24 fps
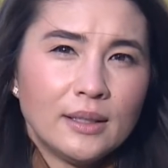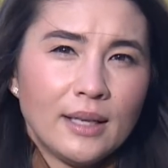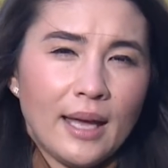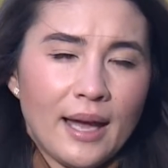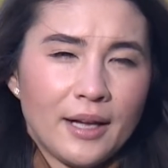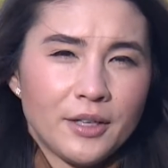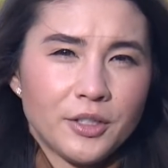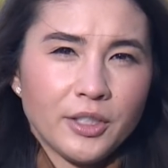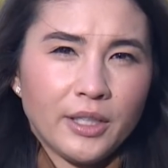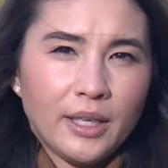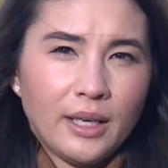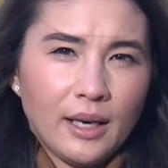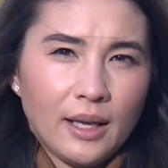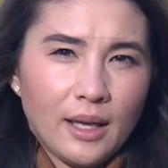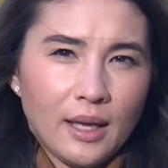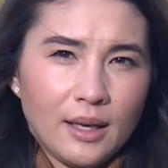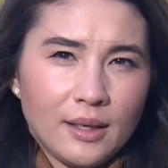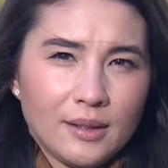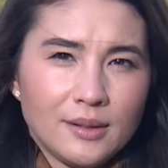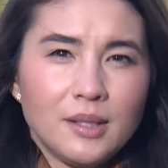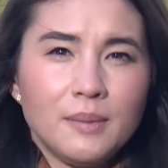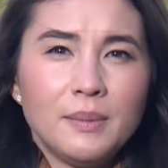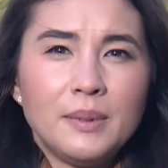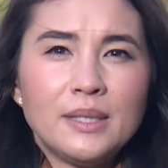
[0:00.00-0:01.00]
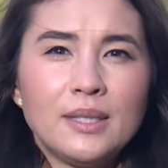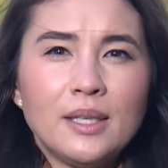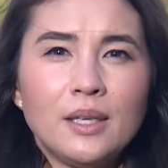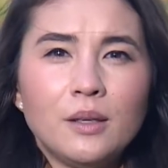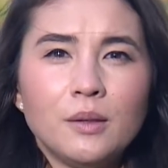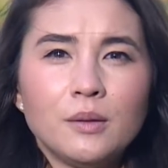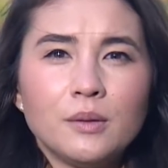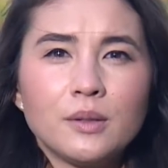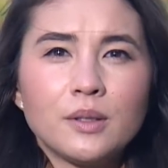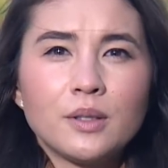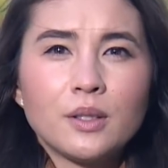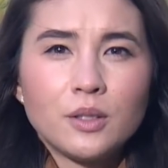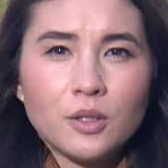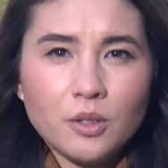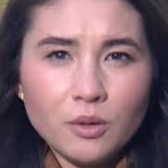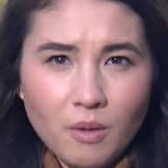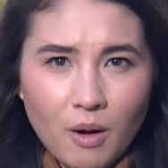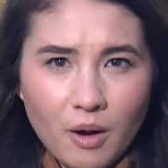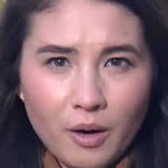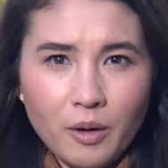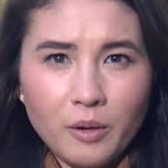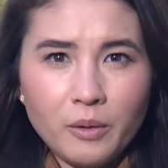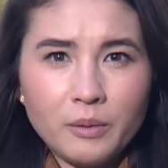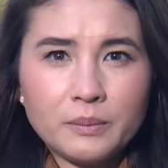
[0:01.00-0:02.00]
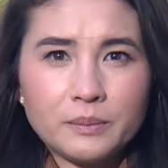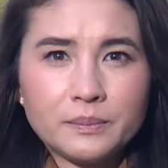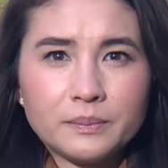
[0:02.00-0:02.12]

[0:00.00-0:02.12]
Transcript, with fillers: Angelina King, CBC News, Toronto.